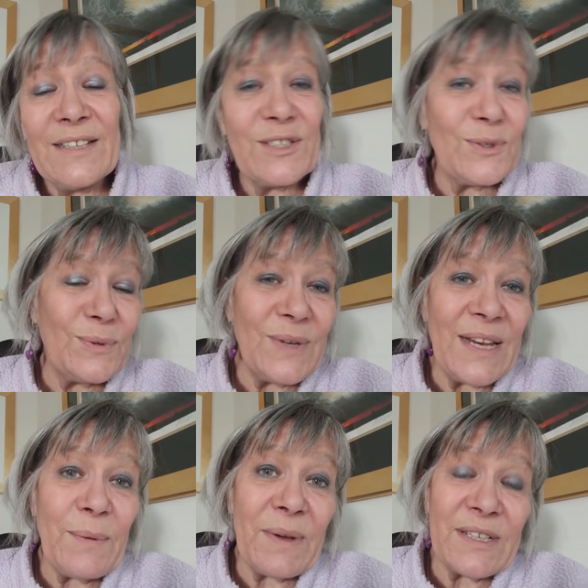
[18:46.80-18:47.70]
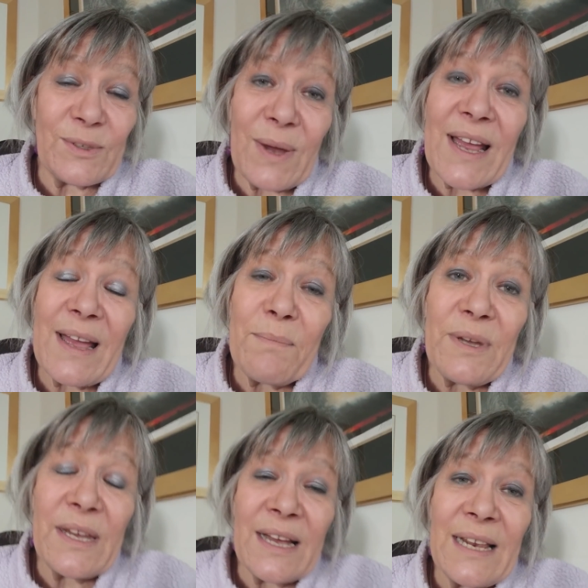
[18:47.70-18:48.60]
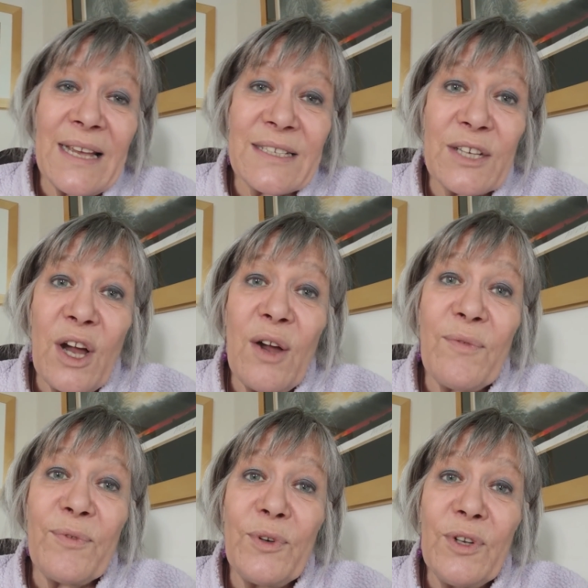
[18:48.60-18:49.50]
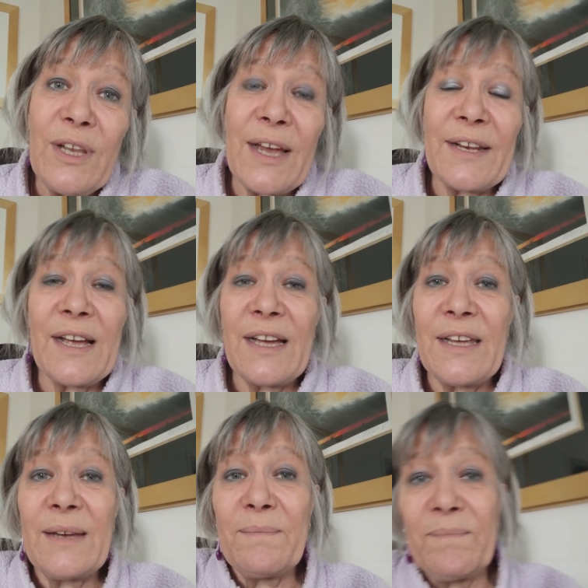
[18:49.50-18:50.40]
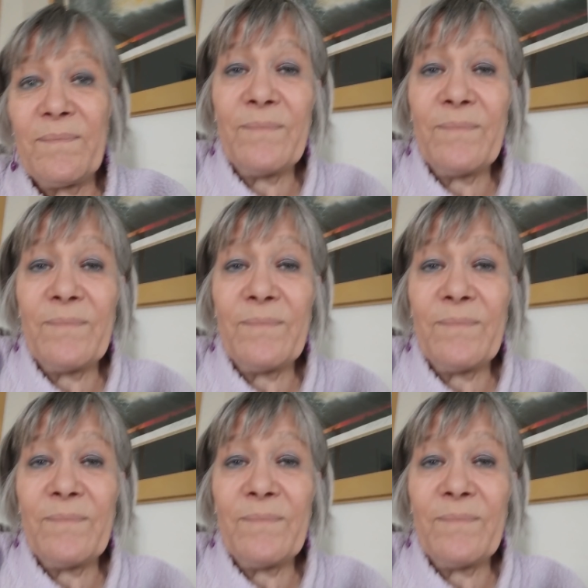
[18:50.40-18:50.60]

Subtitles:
so anyway, so I am a glass half full, and I am